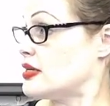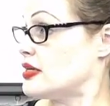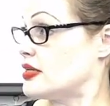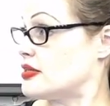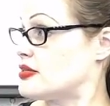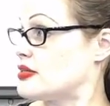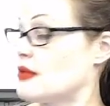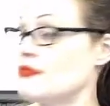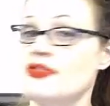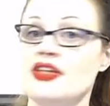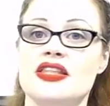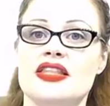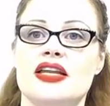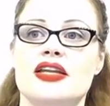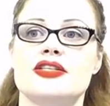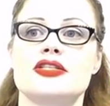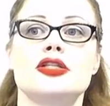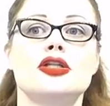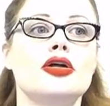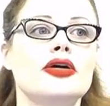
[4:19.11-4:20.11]
It's something that
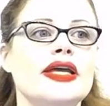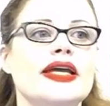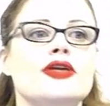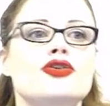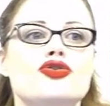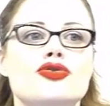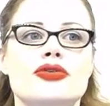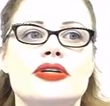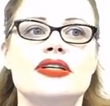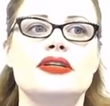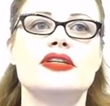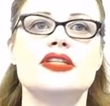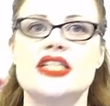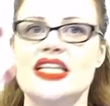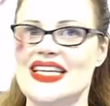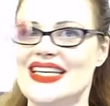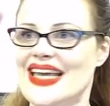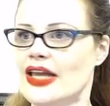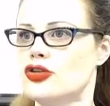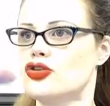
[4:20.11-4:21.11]
is looking to to
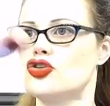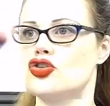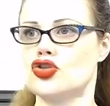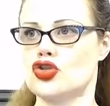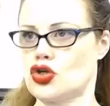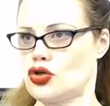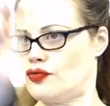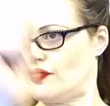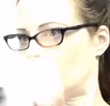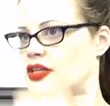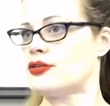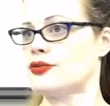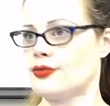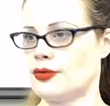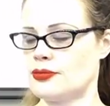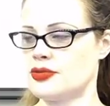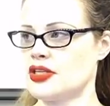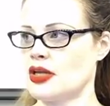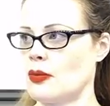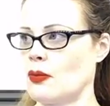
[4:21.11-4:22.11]
get service
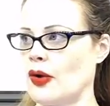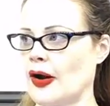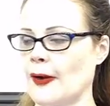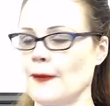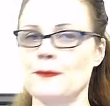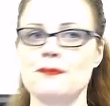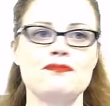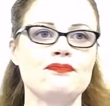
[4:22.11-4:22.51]
from somewhere